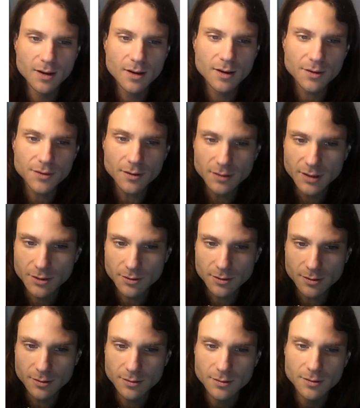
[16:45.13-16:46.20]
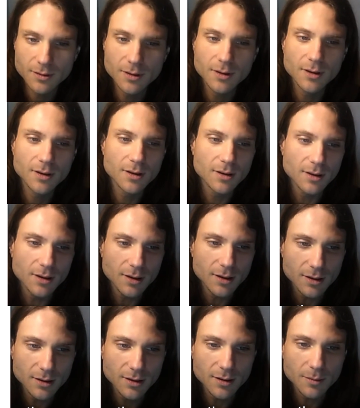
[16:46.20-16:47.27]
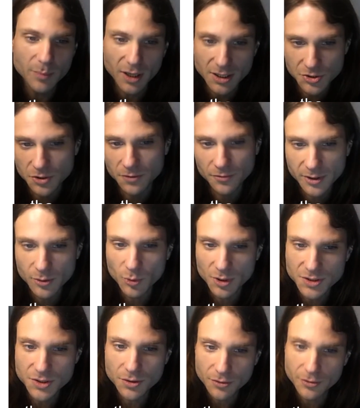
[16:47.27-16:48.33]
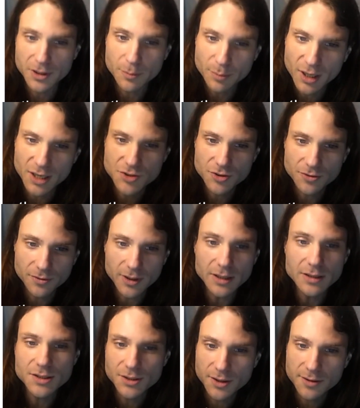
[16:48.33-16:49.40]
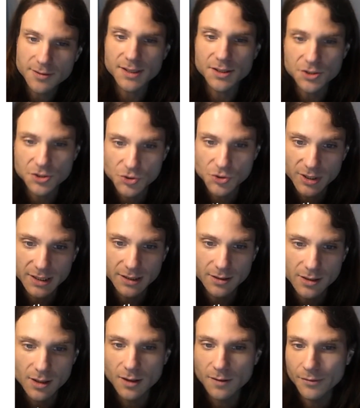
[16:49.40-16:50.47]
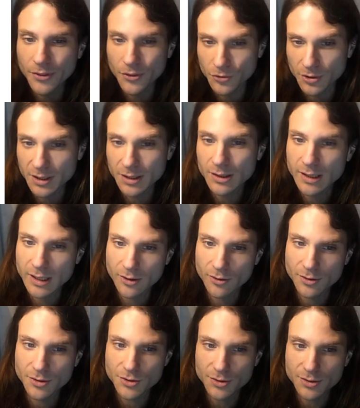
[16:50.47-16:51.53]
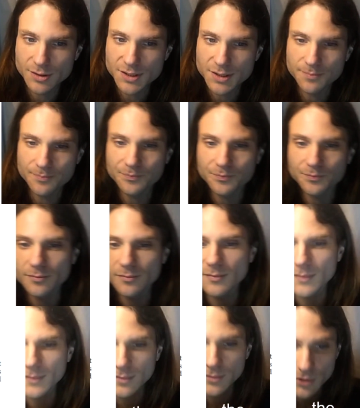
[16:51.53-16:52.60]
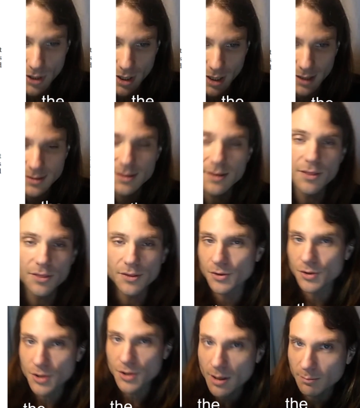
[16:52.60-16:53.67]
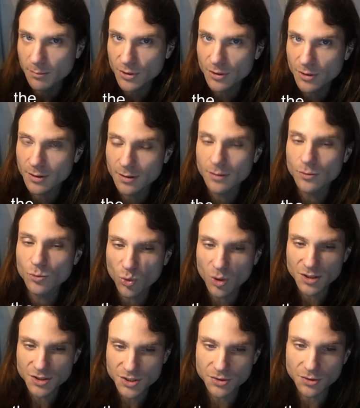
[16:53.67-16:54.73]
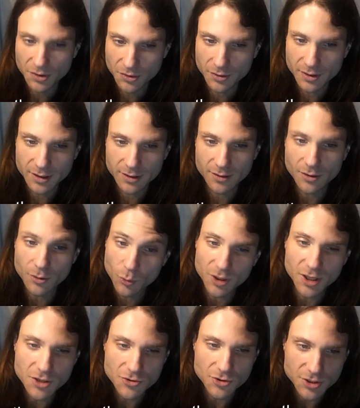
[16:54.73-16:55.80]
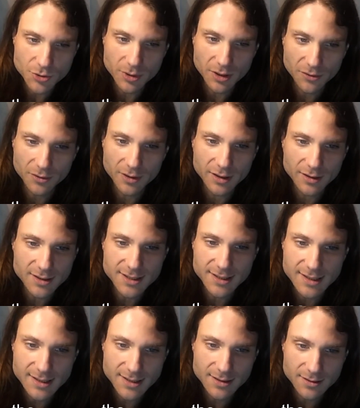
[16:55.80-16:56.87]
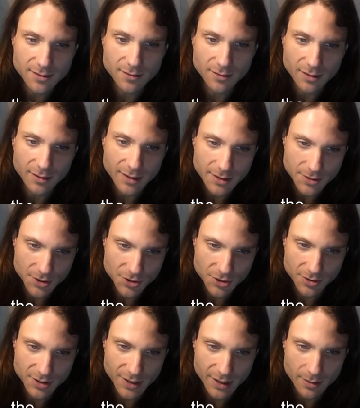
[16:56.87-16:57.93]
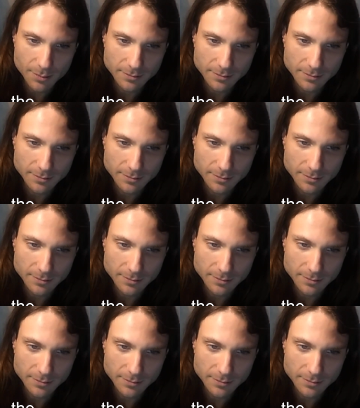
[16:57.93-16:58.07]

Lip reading: The literal apostrophe 1, 2, 3 apostrophe denotes a string of 3 characters, not the number 1, 2, 3 or 123. This isn't an integer type.